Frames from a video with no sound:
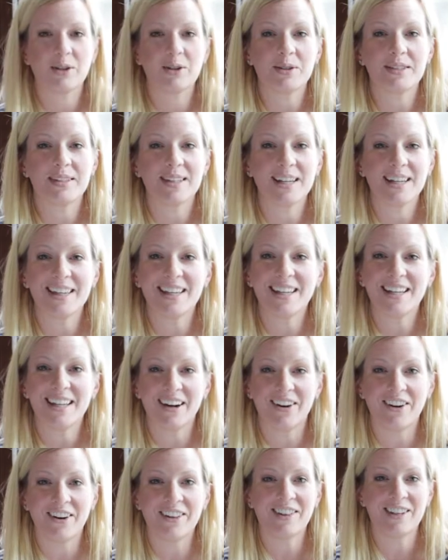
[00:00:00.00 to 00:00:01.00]
see that
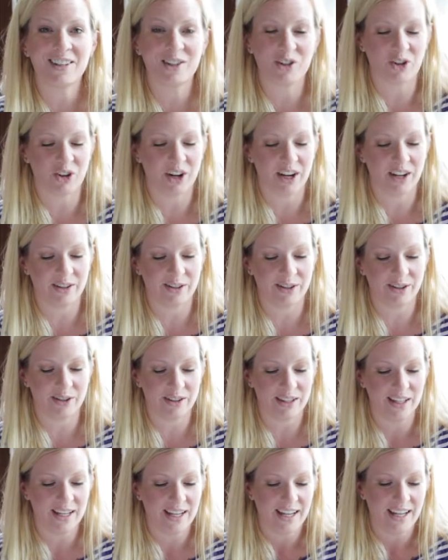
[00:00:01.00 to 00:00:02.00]
on this
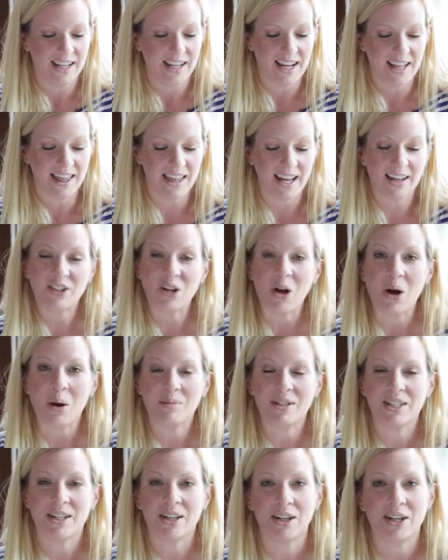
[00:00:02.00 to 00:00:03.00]
triangle, in that
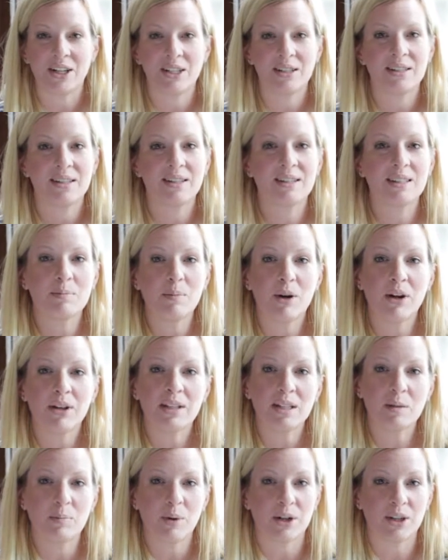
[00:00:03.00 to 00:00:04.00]
top tier, it's the
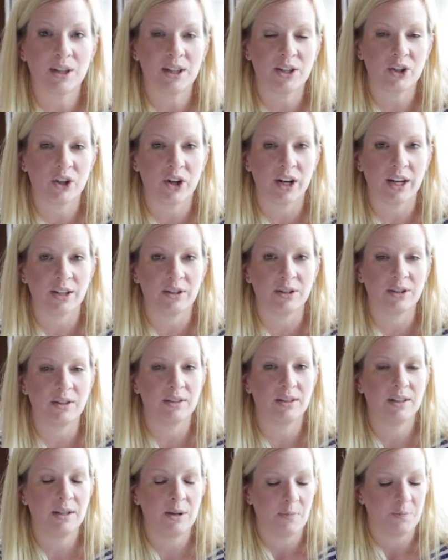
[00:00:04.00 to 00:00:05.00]
smallest part of the
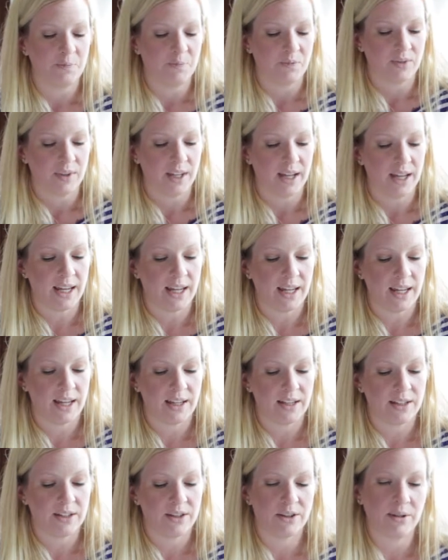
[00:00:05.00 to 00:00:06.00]
triangle,
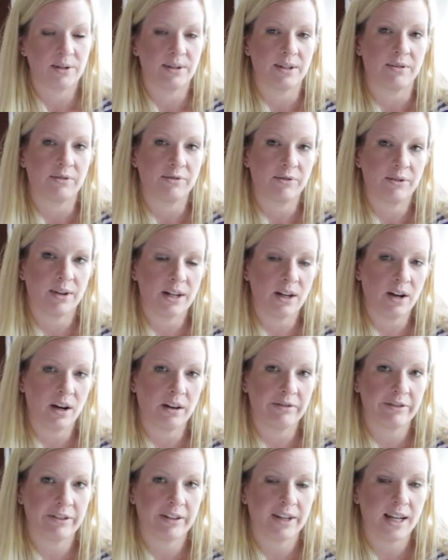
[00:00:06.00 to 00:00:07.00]
and there's a free
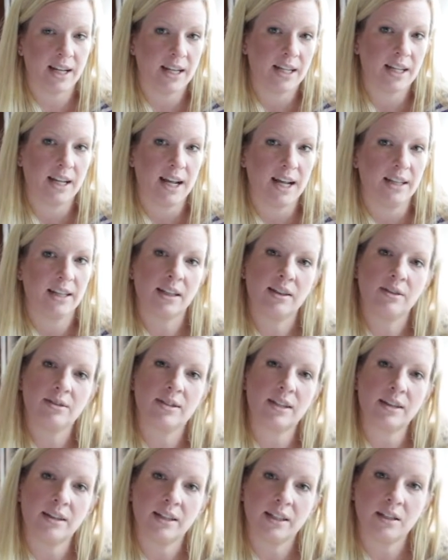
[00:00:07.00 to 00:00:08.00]
offering, and then there's
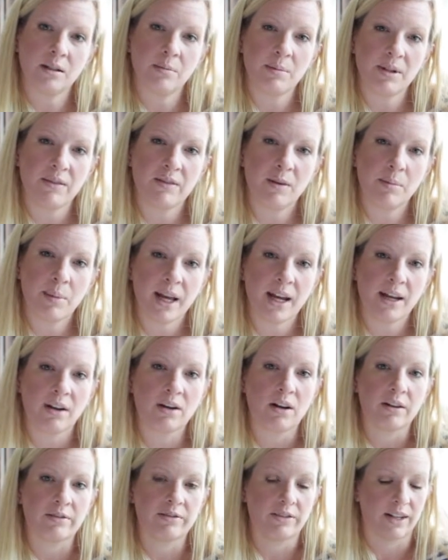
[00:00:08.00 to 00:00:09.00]
a little bit of a paid
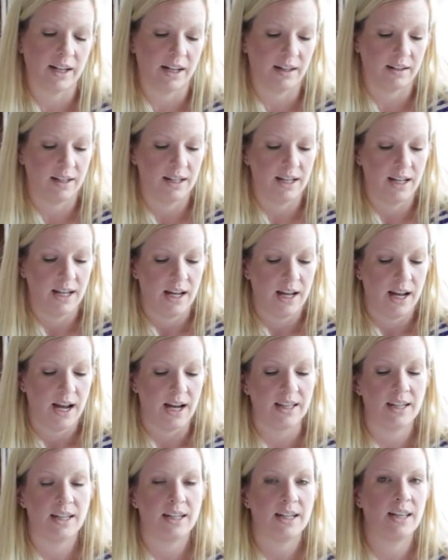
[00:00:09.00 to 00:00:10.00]
offering.
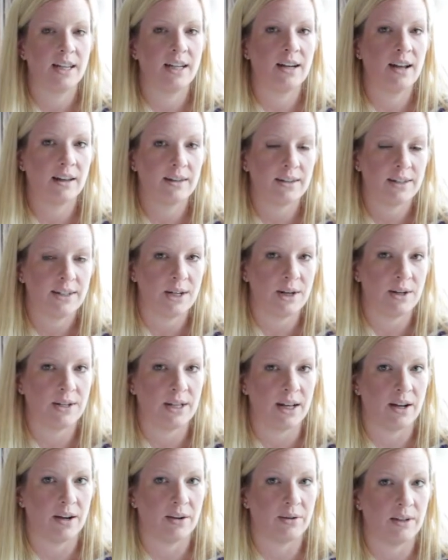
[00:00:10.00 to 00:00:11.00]
And then in the next tier
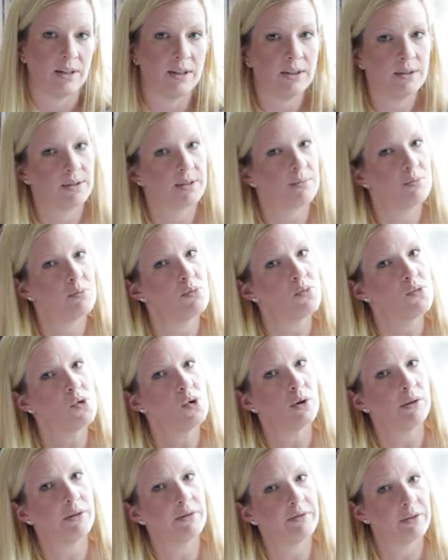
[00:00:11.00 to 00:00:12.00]
down, there's
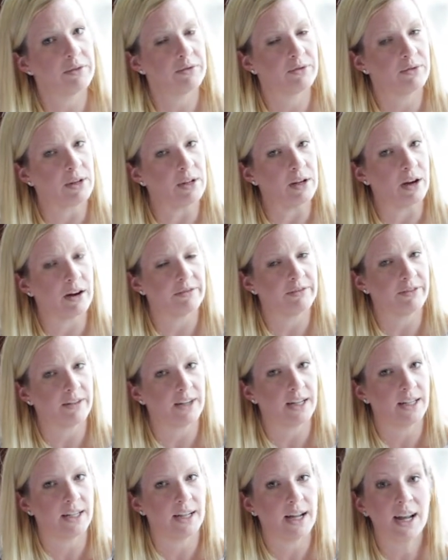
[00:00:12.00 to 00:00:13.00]
more of a free
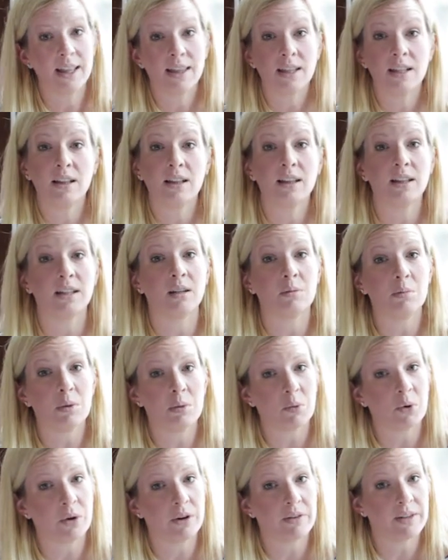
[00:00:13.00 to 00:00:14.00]
offering, and then a little
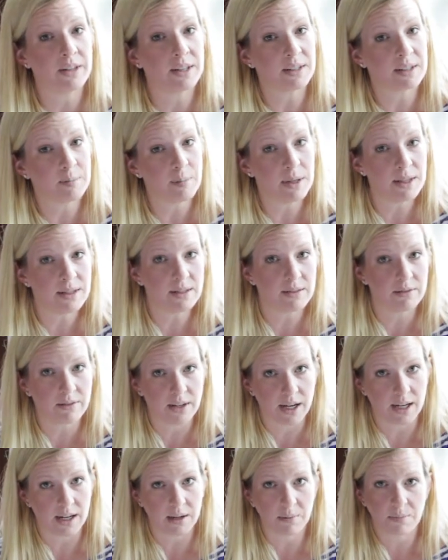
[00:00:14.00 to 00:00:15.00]
bit more of an expensive
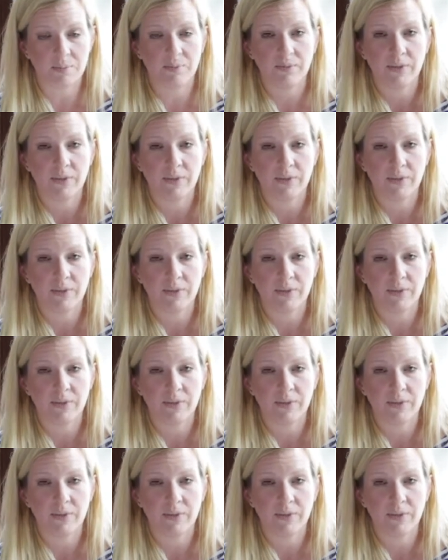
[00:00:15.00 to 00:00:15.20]
item.